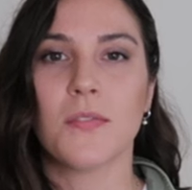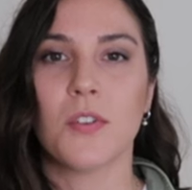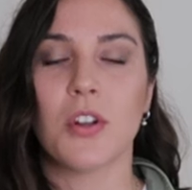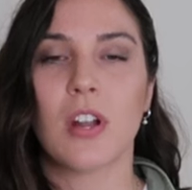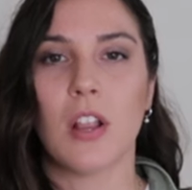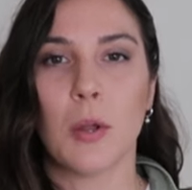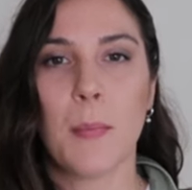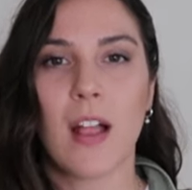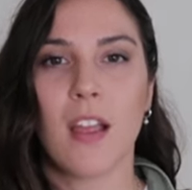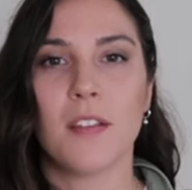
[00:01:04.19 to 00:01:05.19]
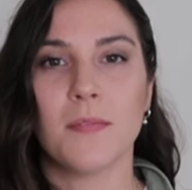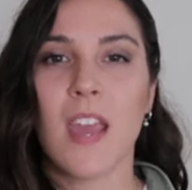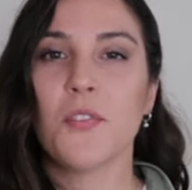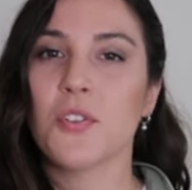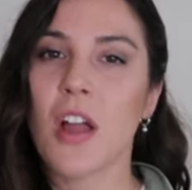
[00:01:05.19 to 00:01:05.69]
for your color palette.
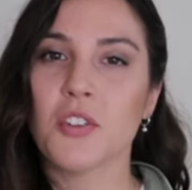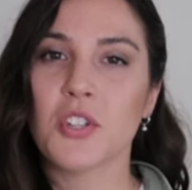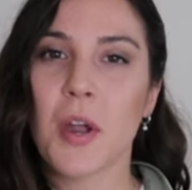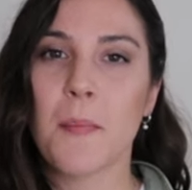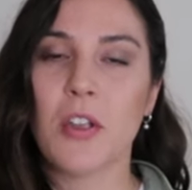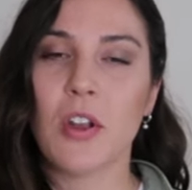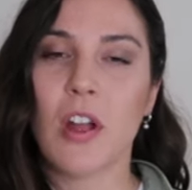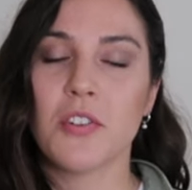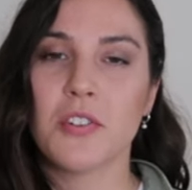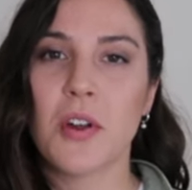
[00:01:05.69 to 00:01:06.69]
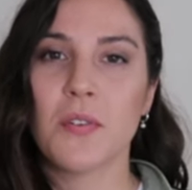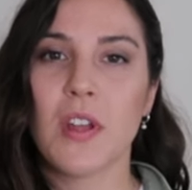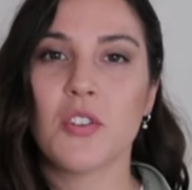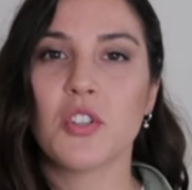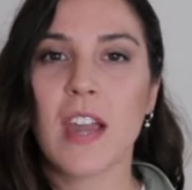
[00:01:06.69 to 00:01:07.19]
If you're not sure about your
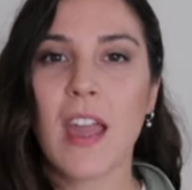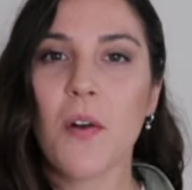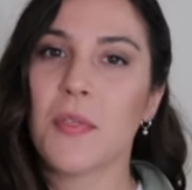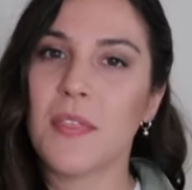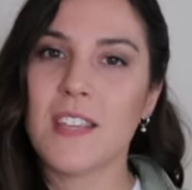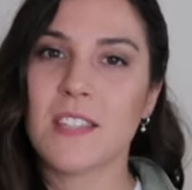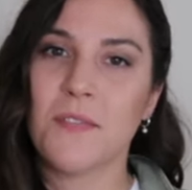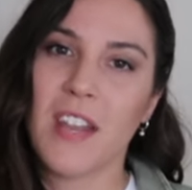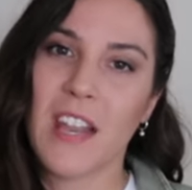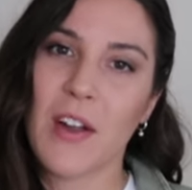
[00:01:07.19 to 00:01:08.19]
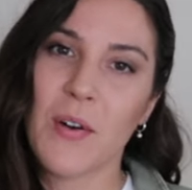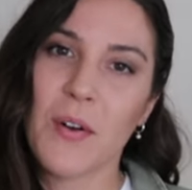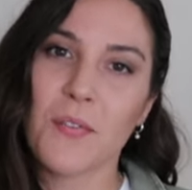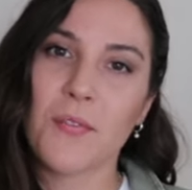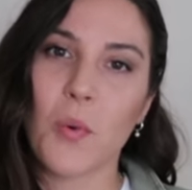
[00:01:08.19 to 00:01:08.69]
undertone, check out this
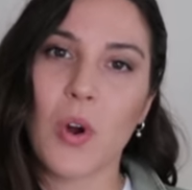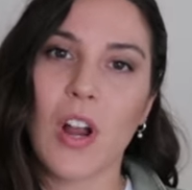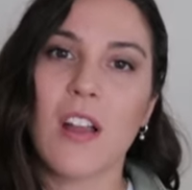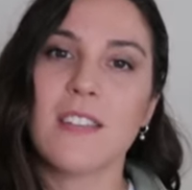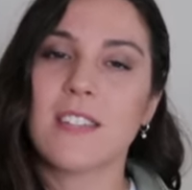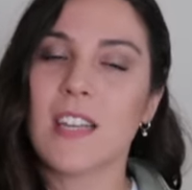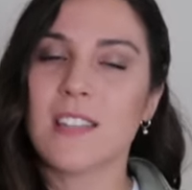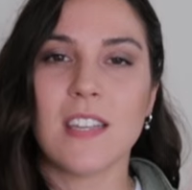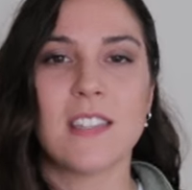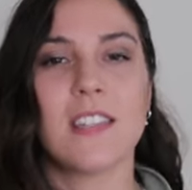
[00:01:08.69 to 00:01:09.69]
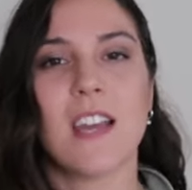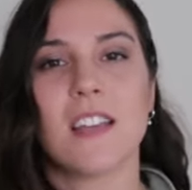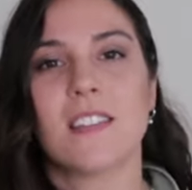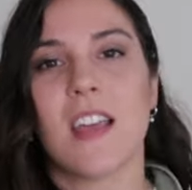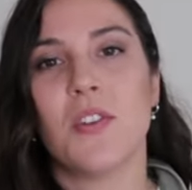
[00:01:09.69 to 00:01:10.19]
video for six easy
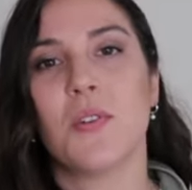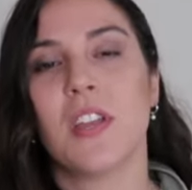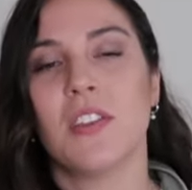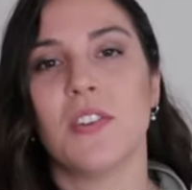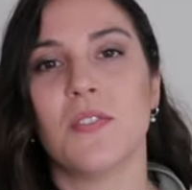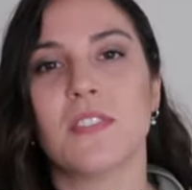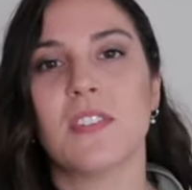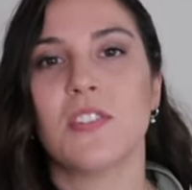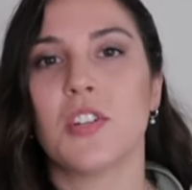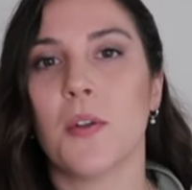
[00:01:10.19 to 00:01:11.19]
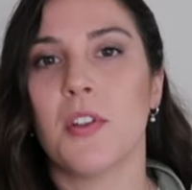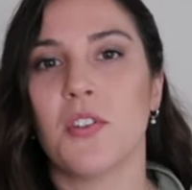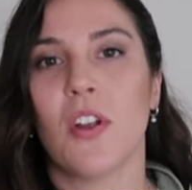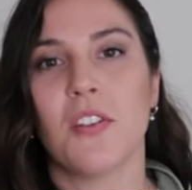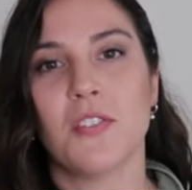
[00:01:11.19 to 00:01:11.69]
tests that you can use to determine
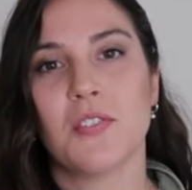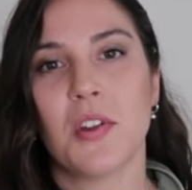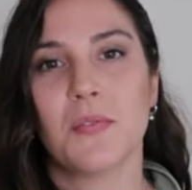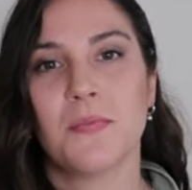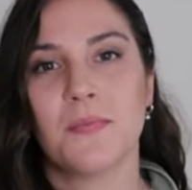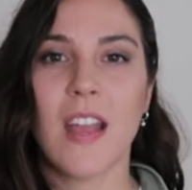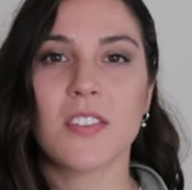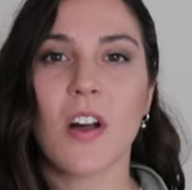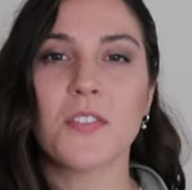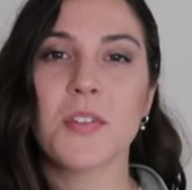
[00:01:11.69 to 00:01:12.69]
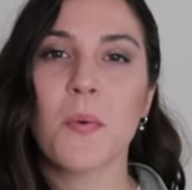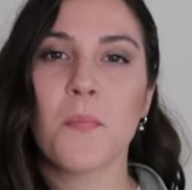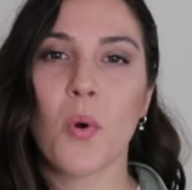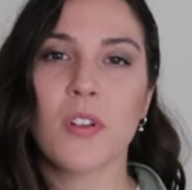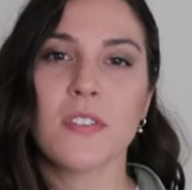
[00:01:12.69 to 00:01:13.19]
your undertone. It's also
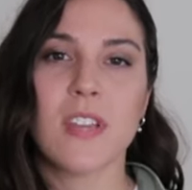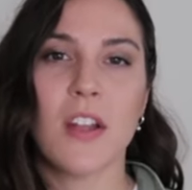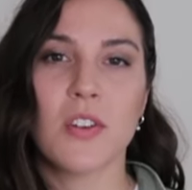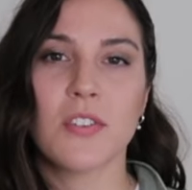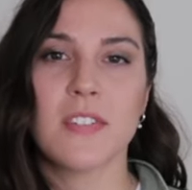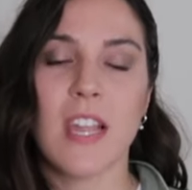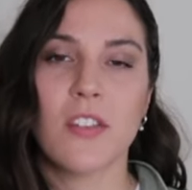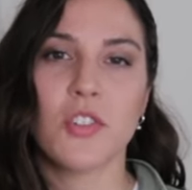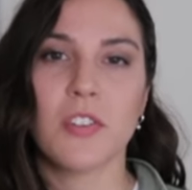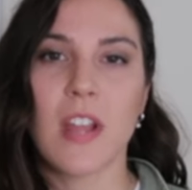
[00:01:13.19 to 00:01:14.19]
important to understand your